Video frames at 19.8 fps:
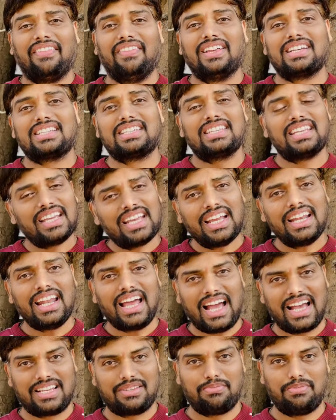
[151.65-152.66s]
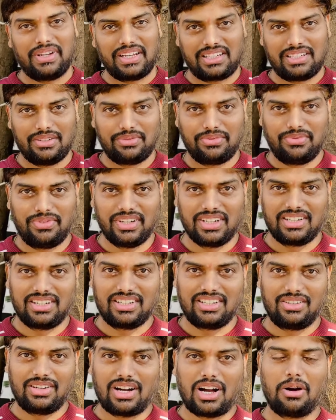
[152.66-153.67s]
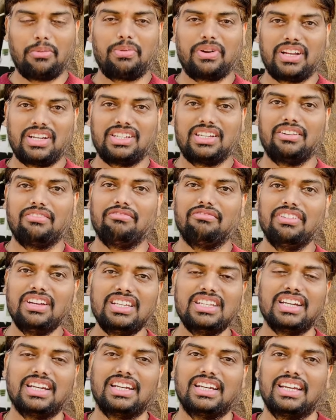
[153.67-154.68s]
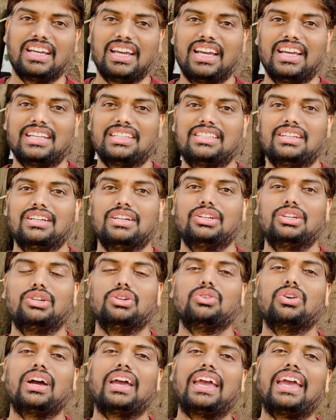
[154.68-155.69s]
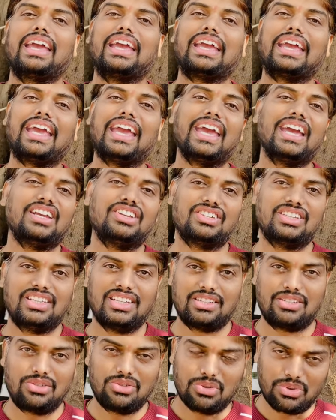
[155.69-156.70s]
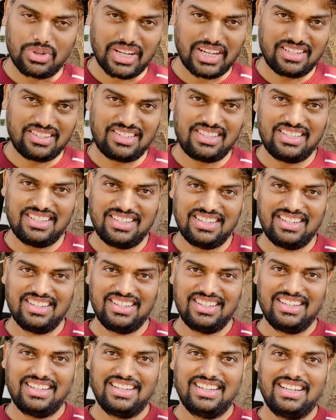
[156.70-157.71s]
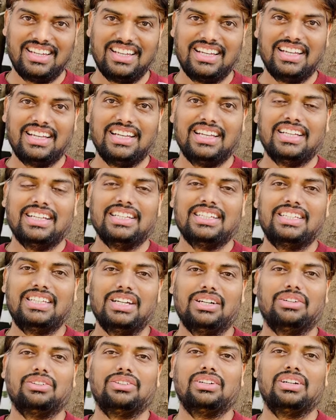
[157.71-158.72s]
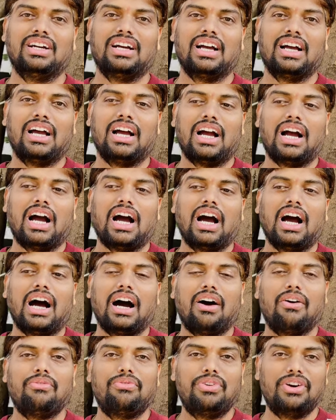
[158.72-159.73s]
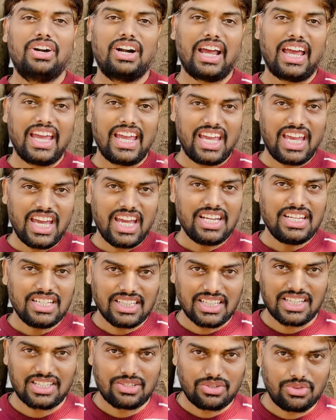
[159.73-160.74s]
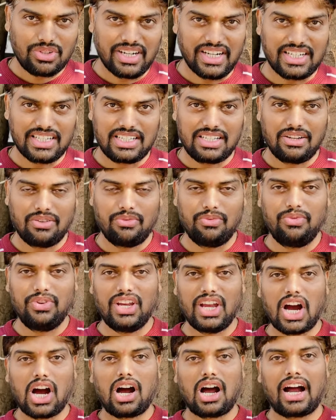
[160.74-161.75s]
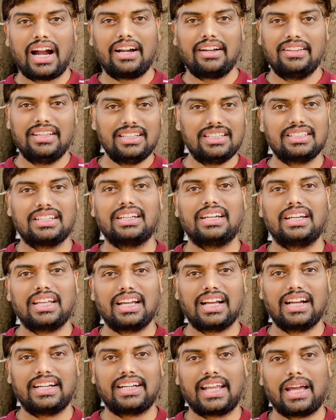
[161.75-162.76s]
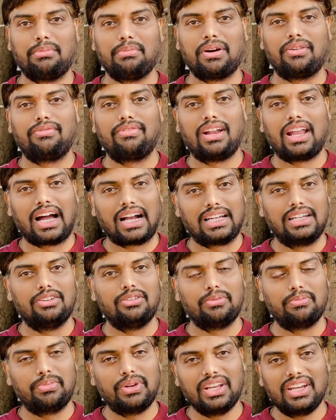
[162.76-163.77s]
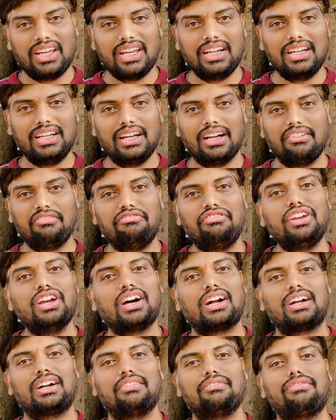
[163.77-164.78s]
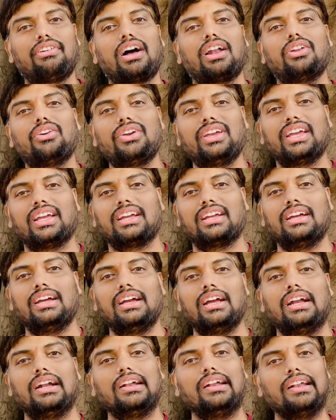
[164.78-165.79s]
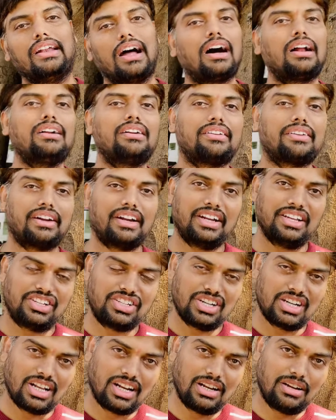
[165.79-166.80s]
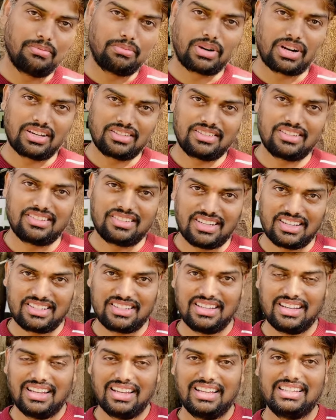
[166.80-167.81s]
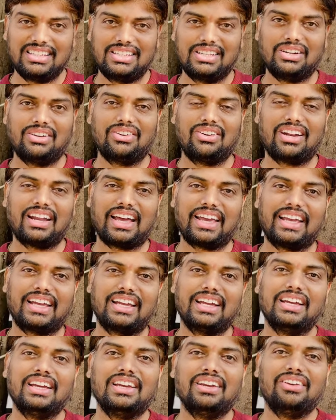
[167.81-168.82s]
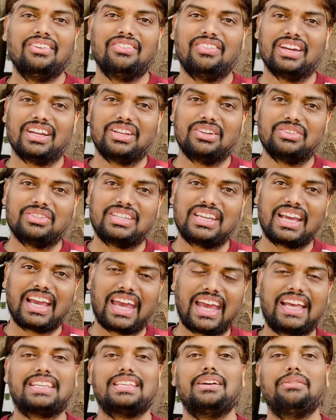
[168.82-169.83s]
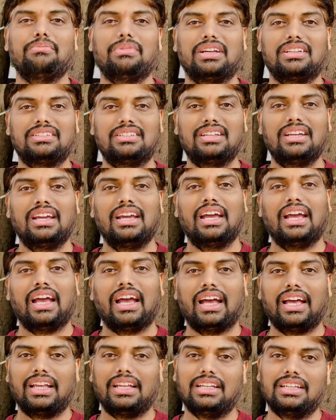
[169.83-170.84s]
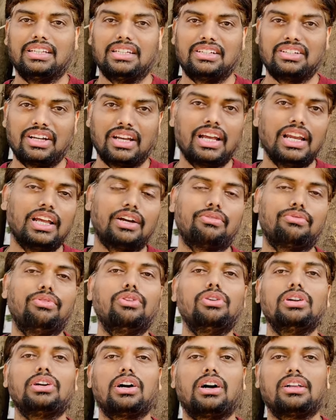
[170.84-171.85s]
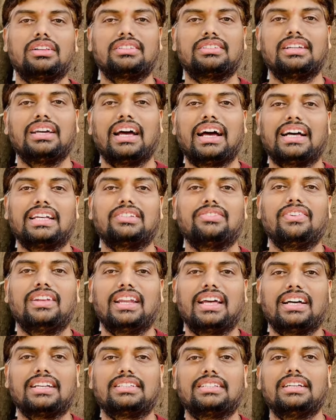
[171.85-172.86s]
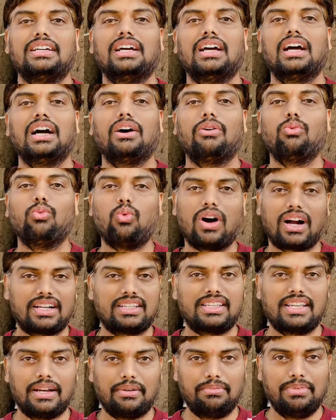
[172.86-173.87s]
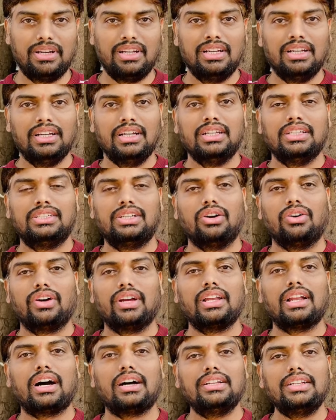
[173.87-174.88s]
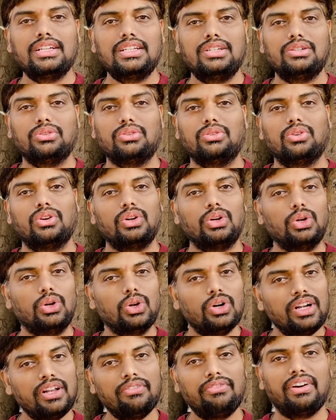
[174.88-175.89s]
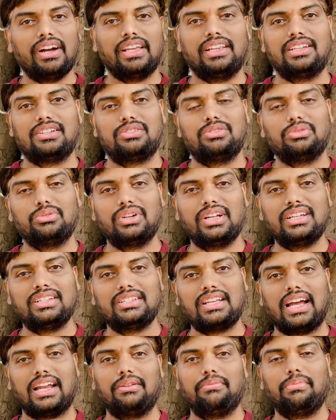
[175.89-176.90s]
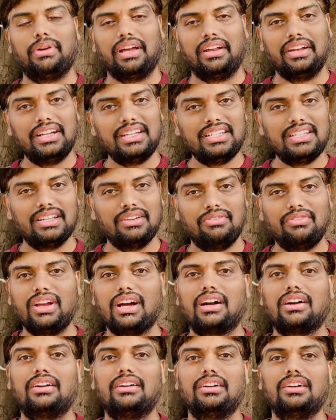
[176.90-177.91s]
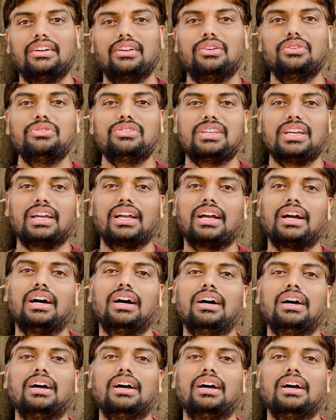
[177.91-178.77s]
The second aspect of Operation Vijay is to engage the students. So, for engaging the students, we at this critical time of lockdown period, we are following non-traditional processes. So, like we are using SMS and regular phone calls as well as WhatsApp. So, in order to notify the students and parents, we are using